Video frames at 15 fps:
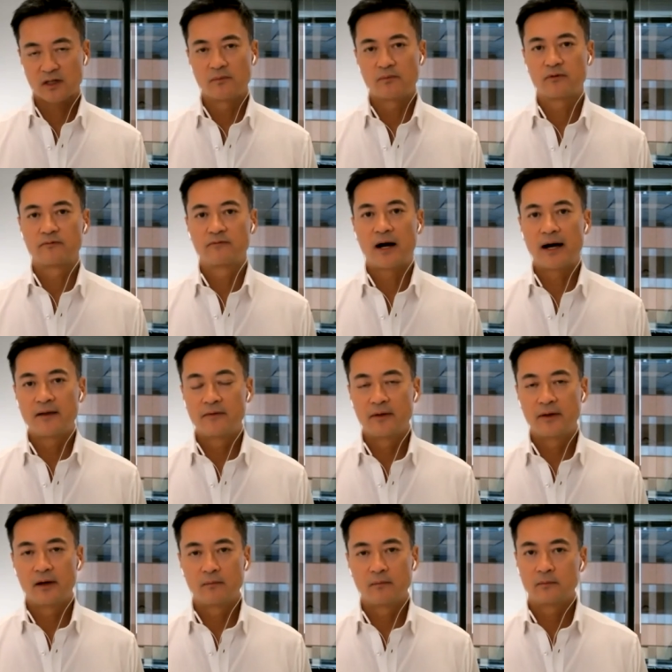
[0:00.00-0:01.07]
can provide
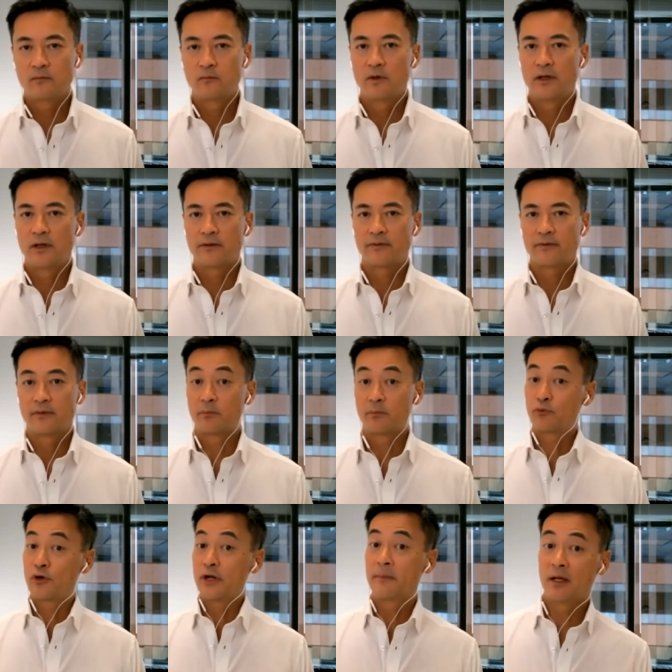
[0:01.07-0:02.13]
them with the
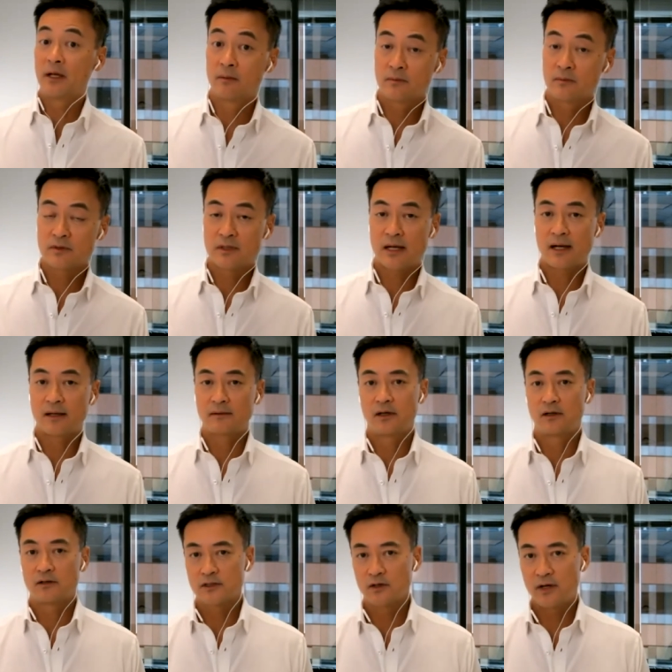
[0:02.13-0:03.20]
premiums that
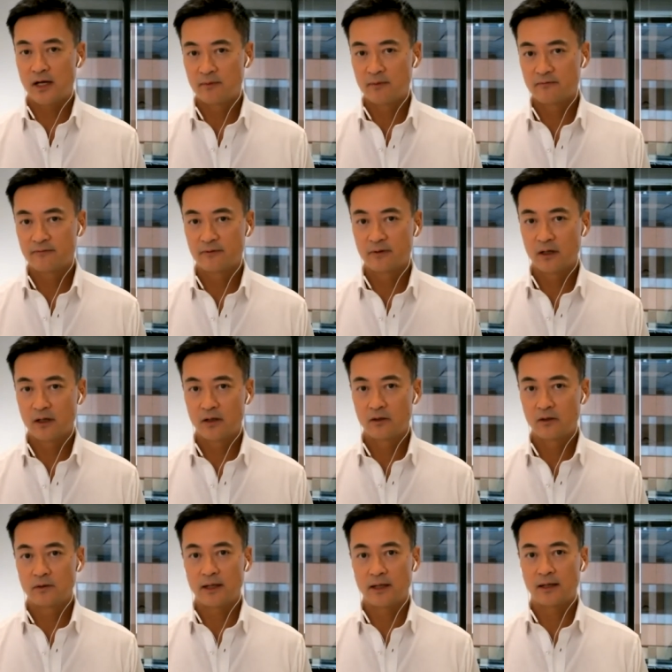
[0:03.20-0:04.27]
also ebb and
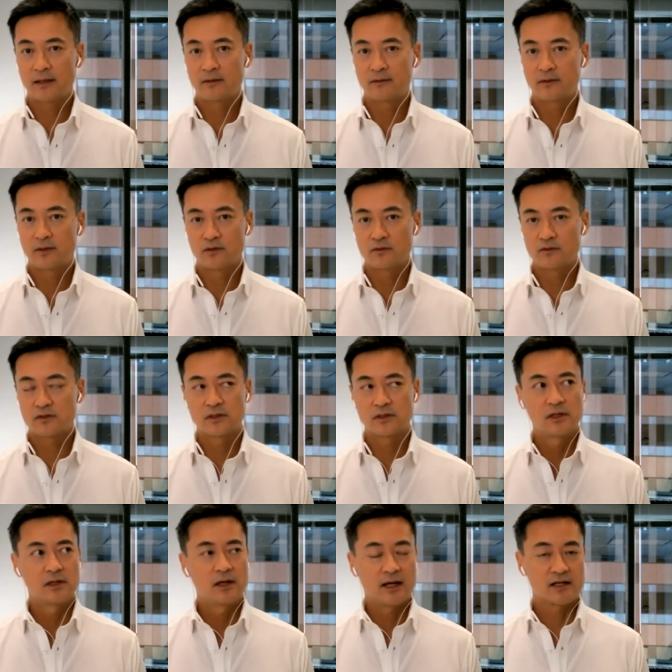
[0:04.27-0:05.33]
flow and those
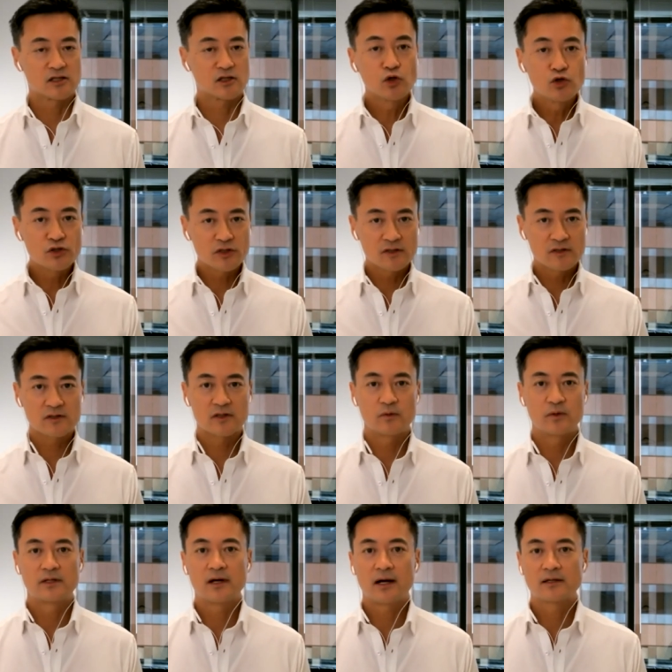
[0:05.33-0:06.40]
exclusions that
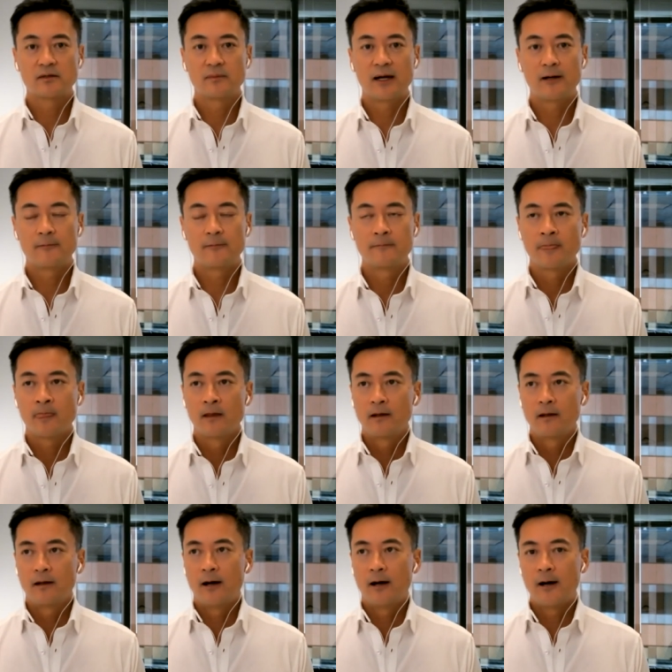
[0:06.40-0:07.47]
we talked about.
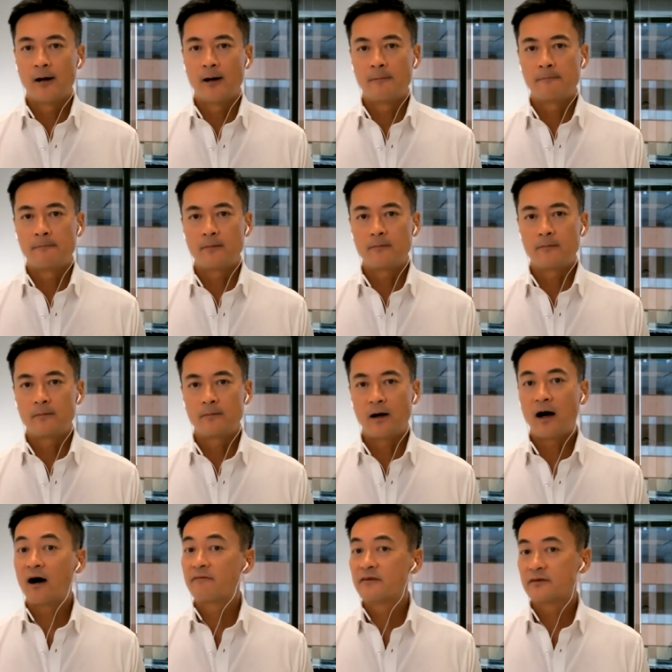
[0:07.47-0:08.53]
Um,
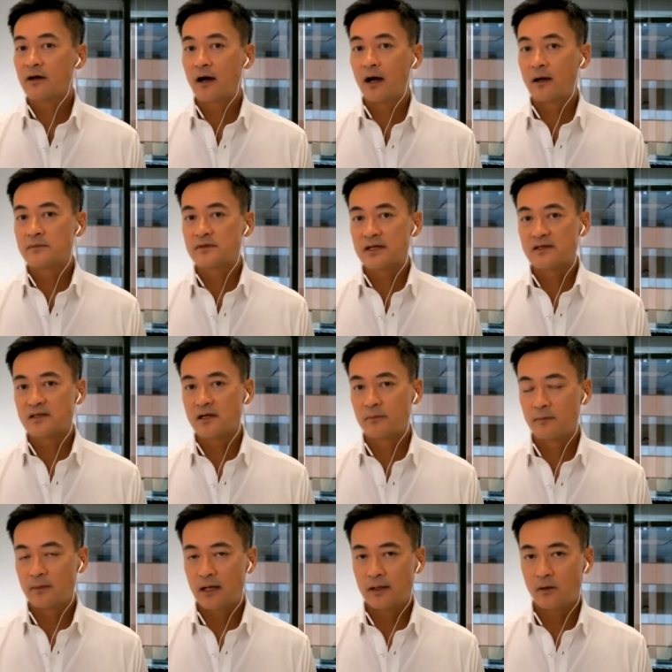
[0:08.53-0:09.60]
oftentimes, they
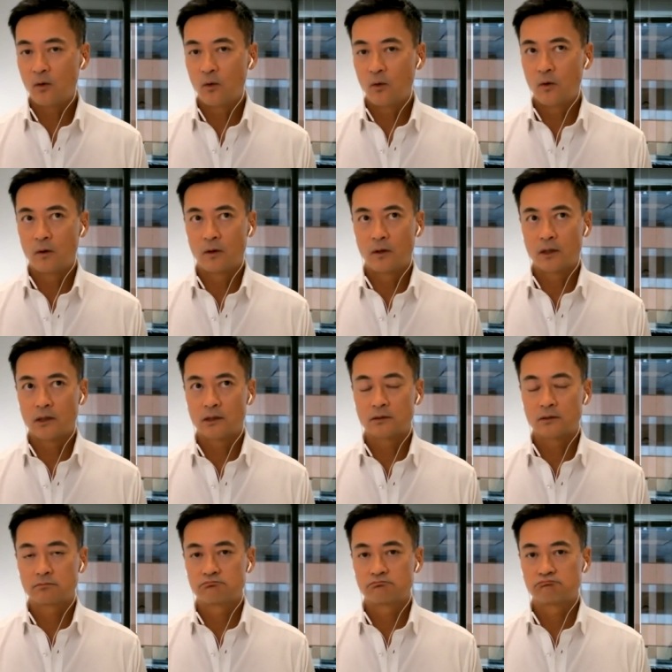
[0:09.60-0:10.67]
supplement
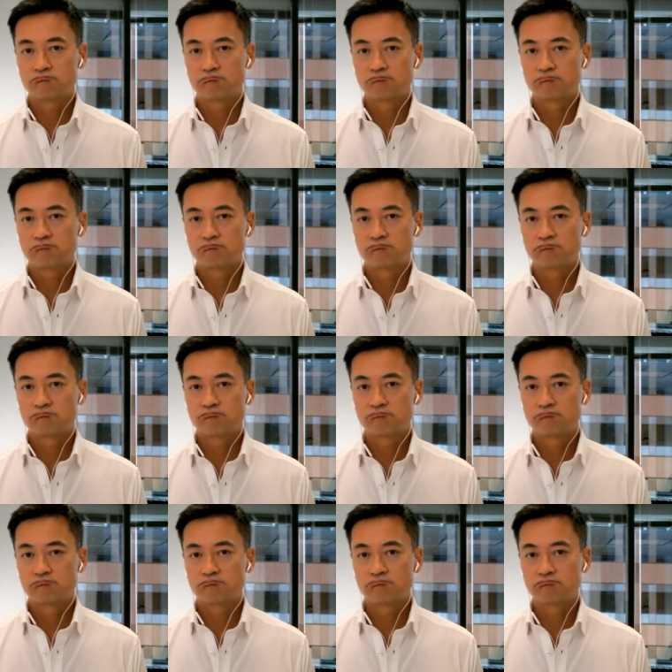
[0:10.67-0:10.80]
or